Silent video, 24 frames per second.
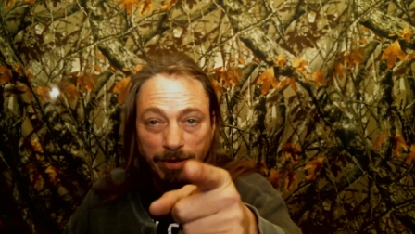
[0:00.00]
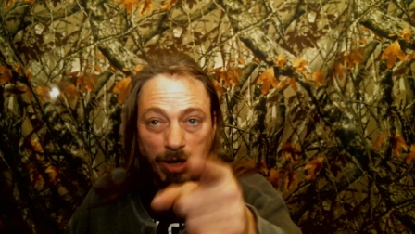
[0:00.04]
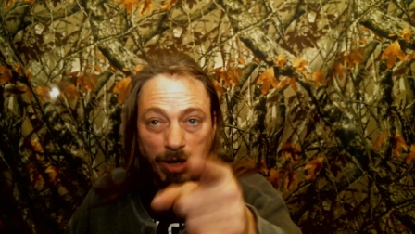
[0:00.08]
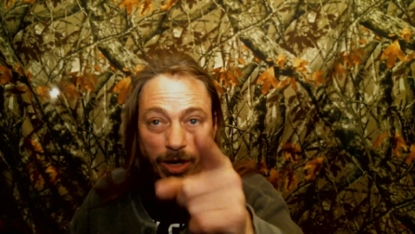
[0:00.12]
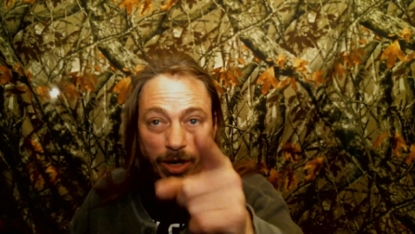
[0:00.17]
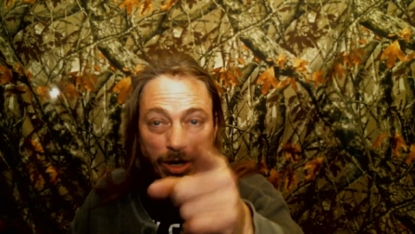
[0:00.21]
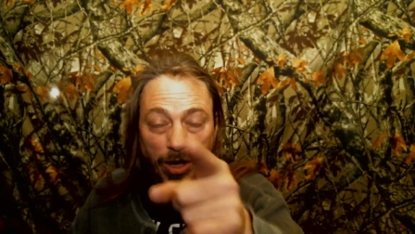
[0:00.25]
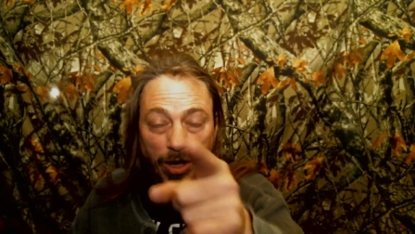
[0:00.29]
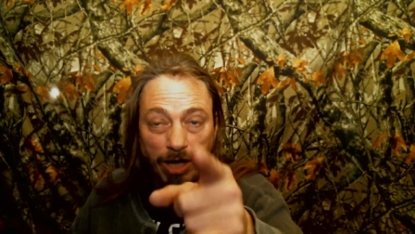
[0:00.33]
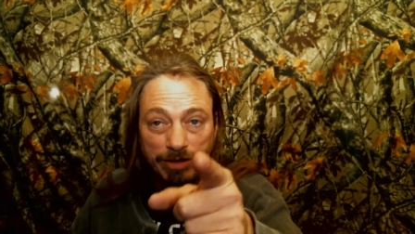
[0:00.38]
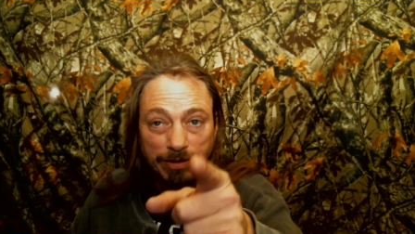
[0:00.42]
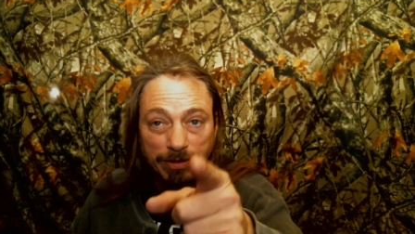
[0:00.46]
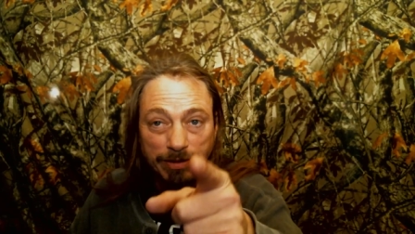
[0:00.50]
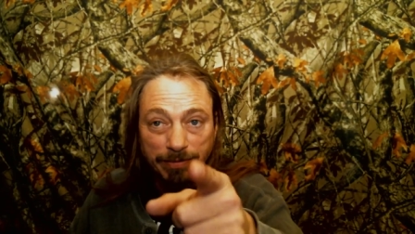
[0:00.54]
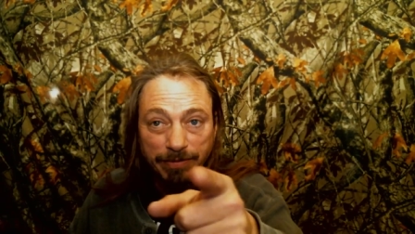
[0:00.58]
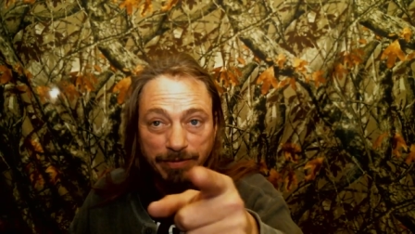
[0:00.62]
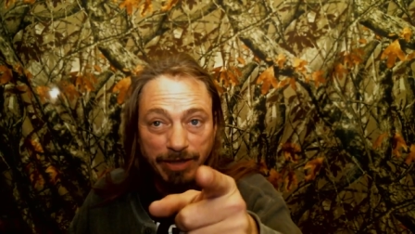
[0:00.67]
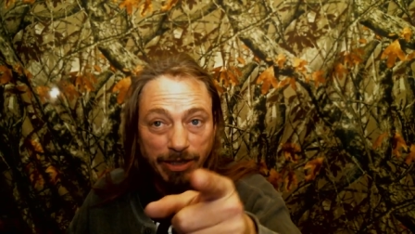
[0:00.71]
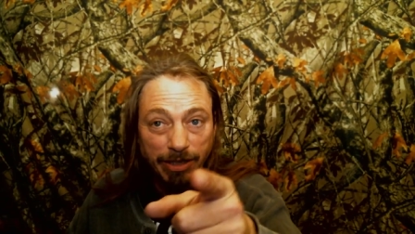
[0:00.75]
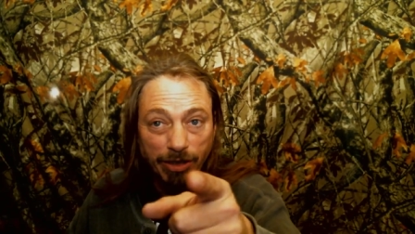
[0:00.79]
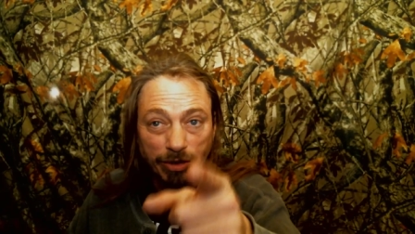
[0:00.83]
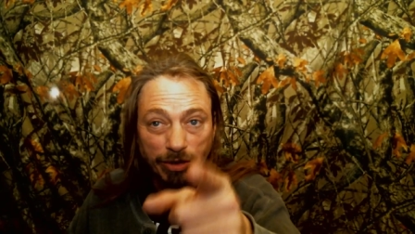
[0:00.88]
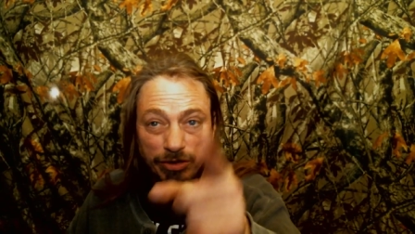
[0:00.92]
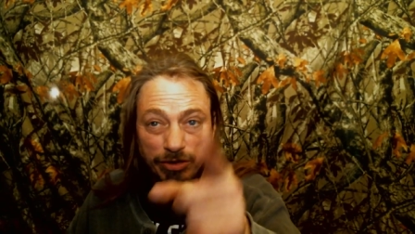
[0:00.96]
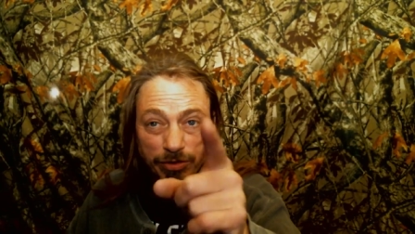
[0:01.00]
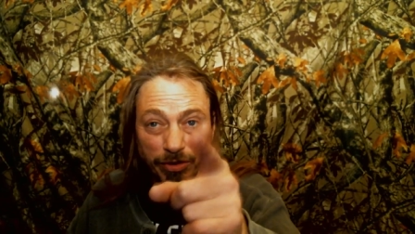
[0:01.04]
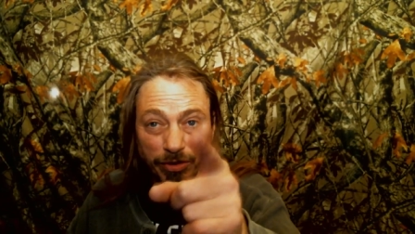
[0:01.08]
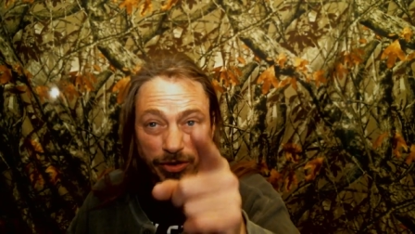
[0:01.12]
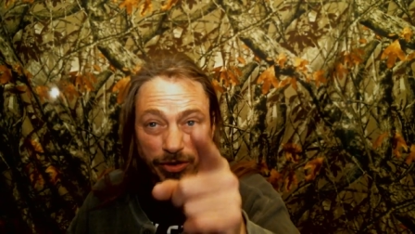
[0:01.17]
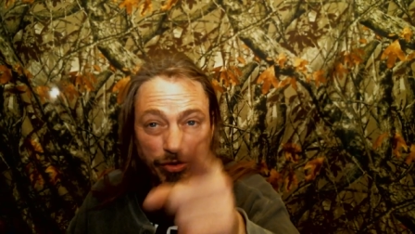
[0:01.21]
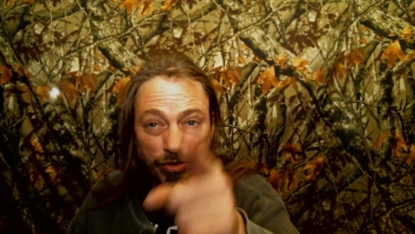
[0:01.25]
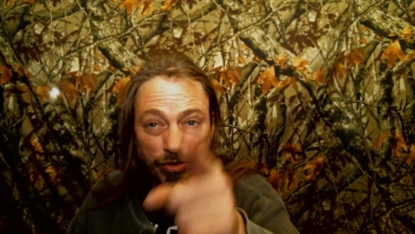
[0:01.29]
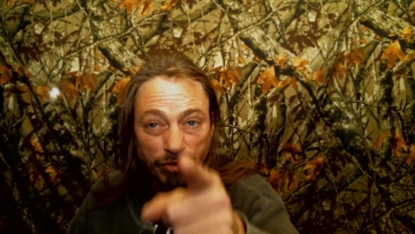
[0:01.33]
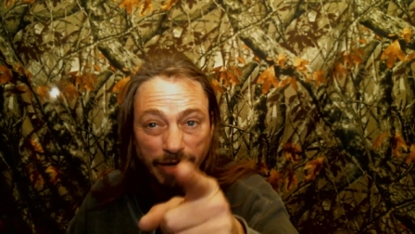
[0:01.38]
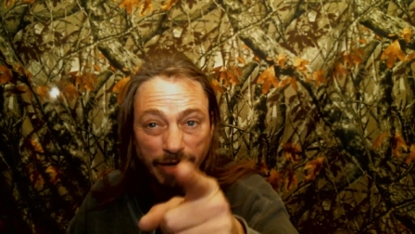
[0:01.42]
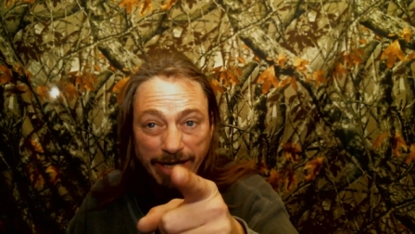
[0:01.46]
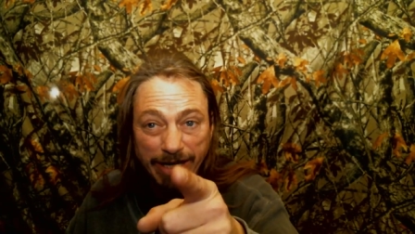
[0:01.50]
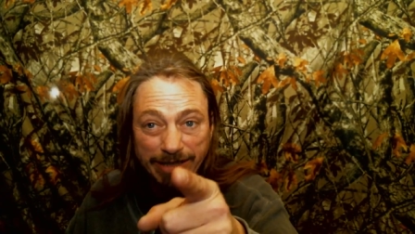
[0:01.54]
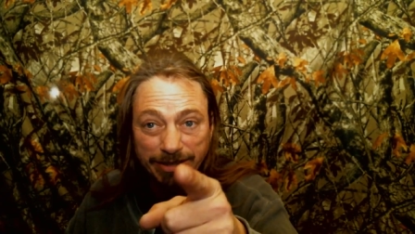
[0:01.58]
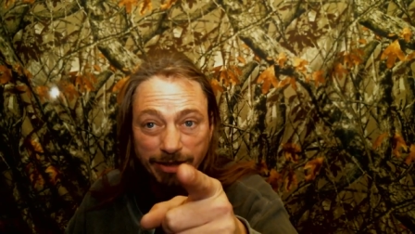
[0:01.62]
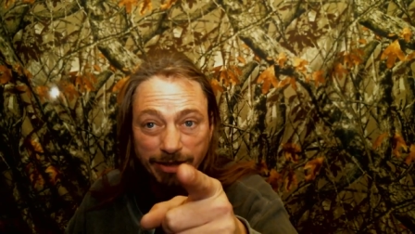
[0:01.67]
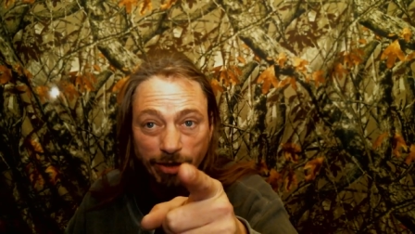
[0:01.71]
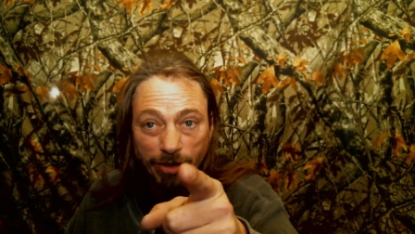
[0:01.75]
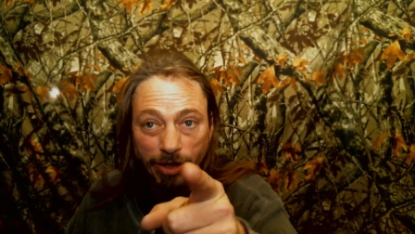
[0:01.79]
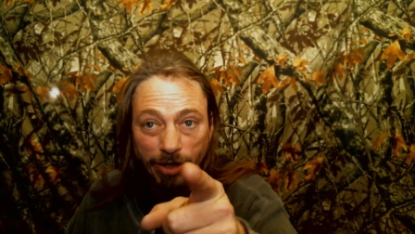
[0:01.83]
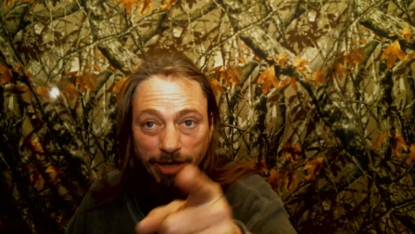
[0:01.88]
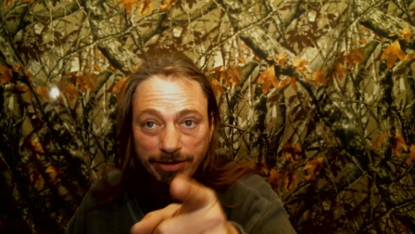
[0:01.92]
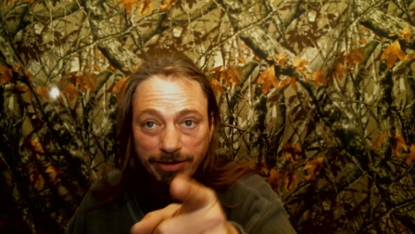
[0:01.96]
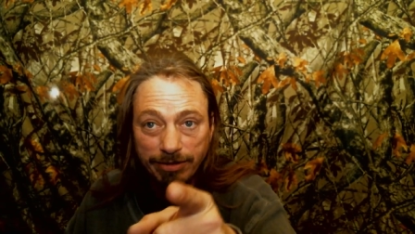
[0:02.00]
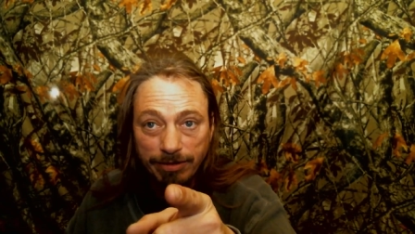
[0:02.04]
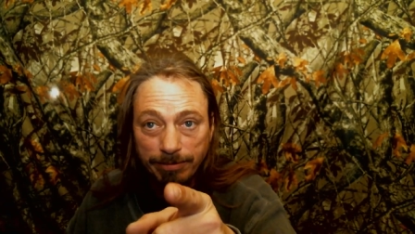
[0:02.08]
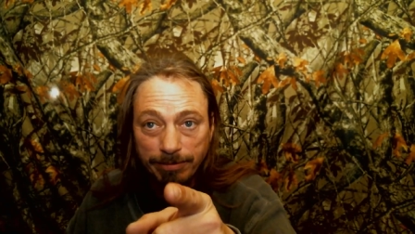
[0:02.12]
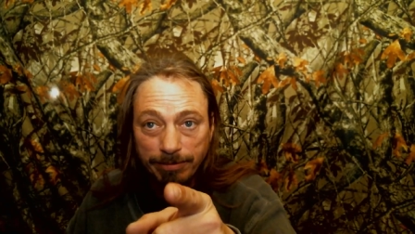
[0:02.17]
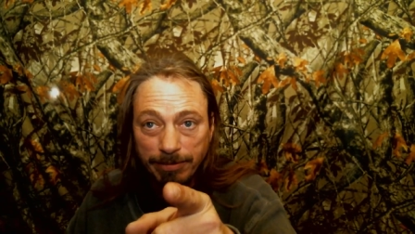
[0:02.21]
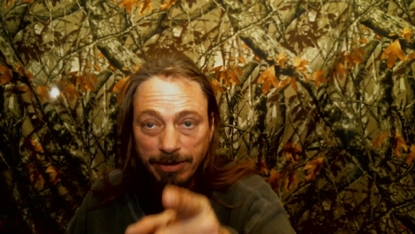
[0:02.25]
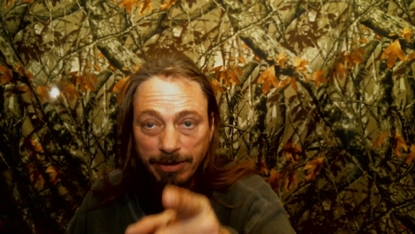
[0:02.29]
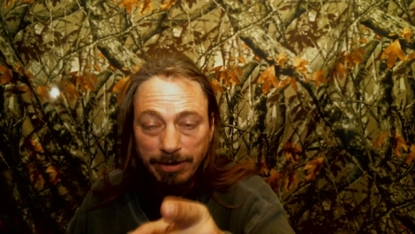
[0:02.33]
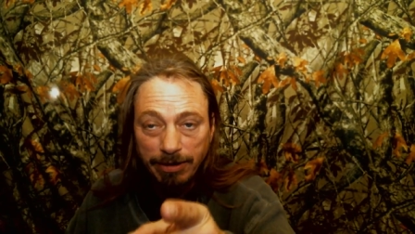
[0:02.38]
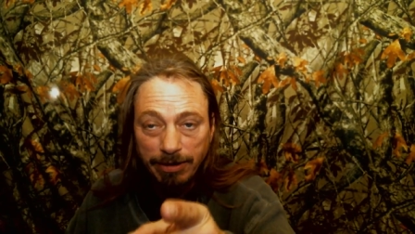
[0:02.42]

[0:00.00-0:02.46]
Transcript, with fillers: or awesome videos. They're crazy awesome.